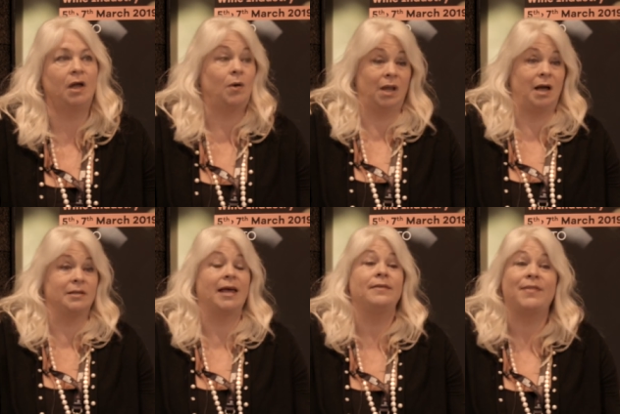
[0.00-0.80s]
Oh, a
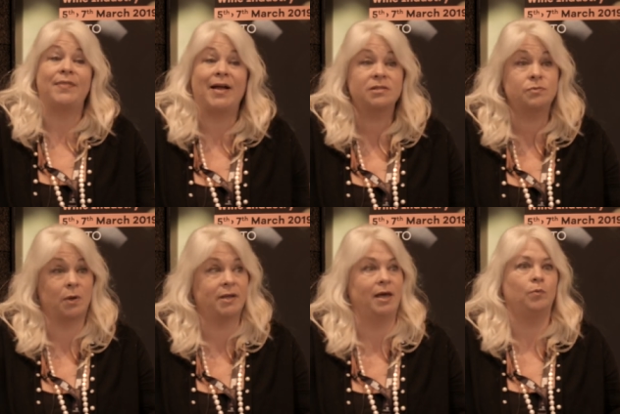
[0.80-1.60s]
lot. And that's,
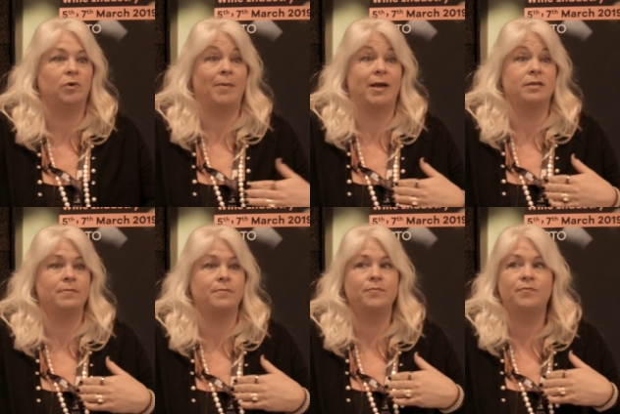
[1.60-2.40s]
again, one of my
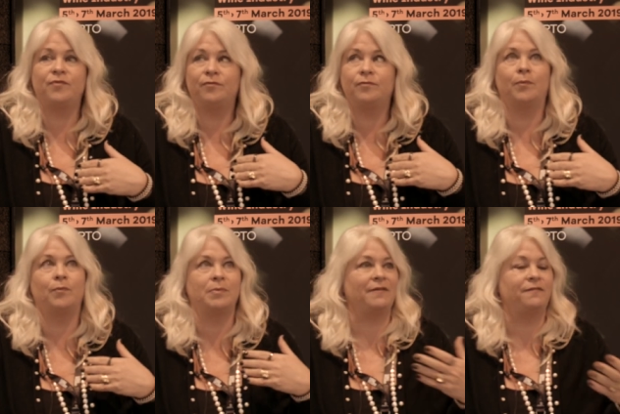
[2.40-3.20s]

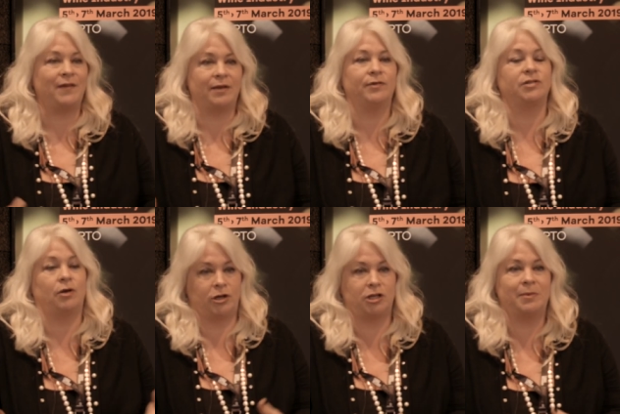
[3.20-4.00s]
one of my favorite
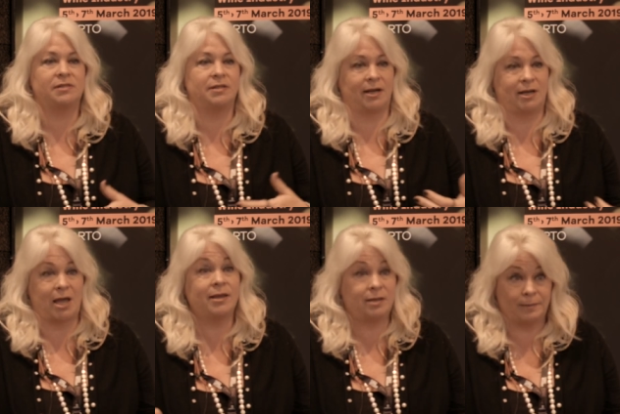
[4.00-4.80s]
arguments that can,
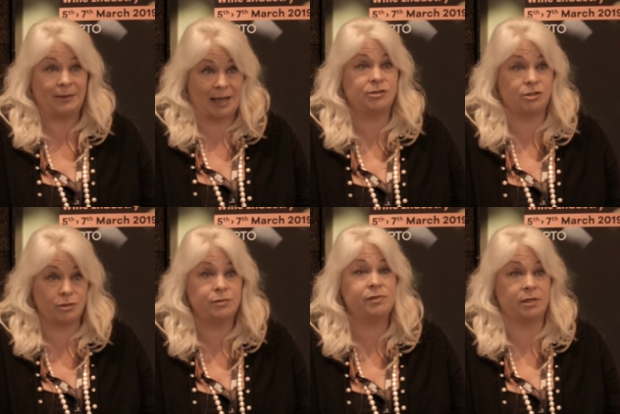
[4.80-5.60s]
I can, I'm allowed to
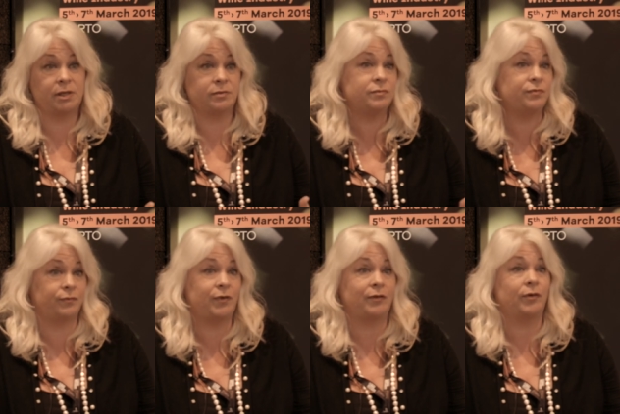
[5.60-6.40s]
use in
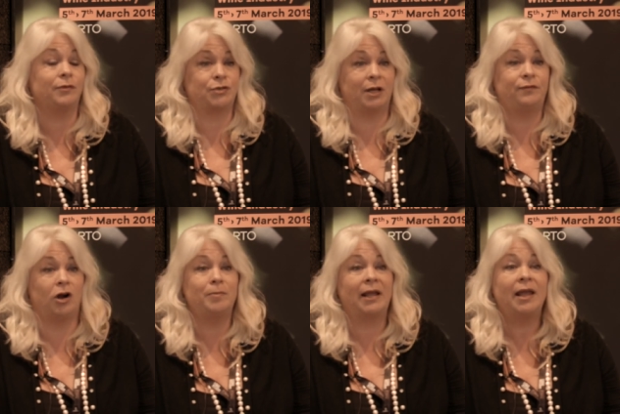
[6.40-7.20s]
favor of dry
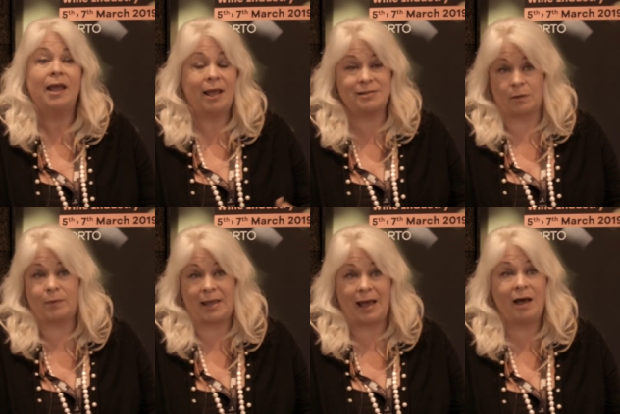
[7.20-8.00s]
farming is that
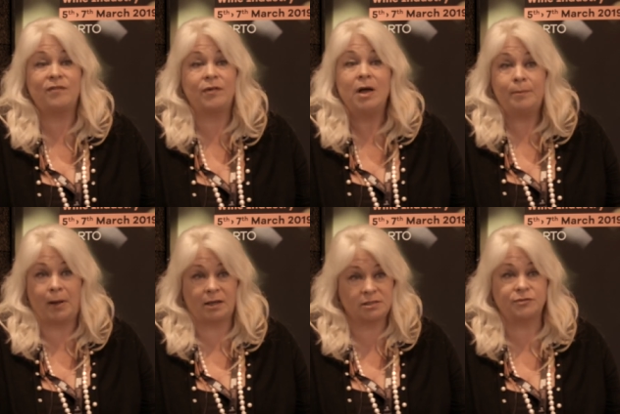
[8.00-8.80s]
we have
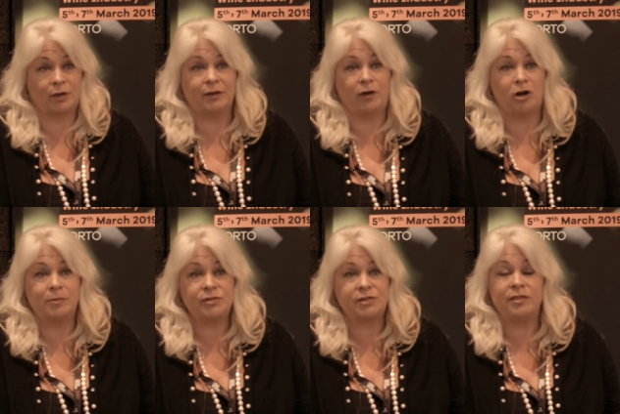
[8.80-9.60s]
pockets of dry
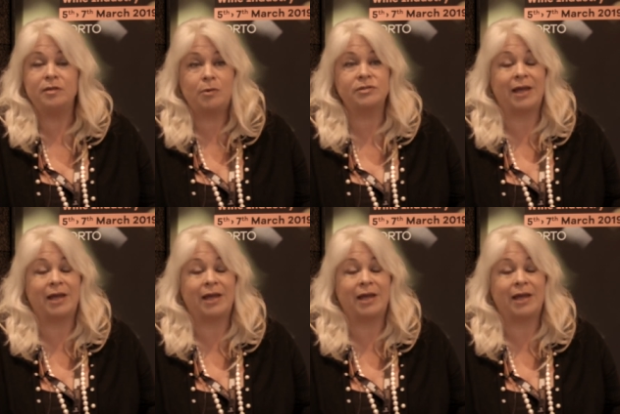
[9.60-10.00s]
farmers in the most